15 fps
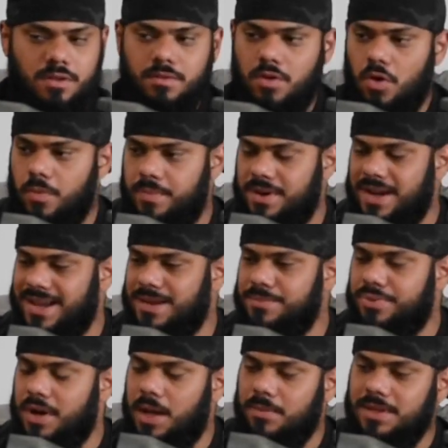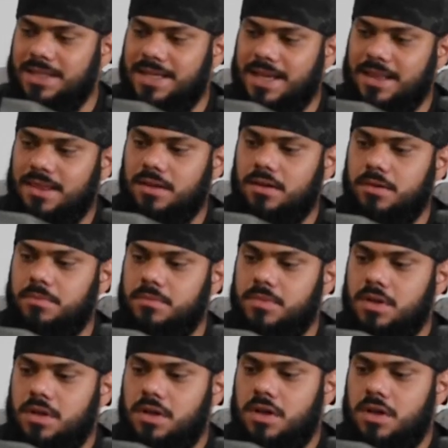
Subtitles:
Hoping I can probably get them